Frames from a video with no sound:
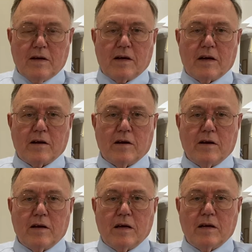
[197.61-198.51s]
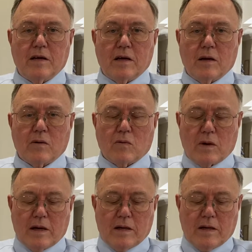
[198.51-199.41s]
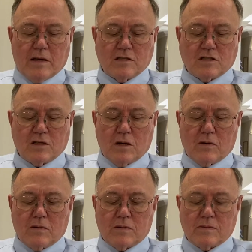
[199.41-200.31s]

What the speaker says: in unending rain and snow.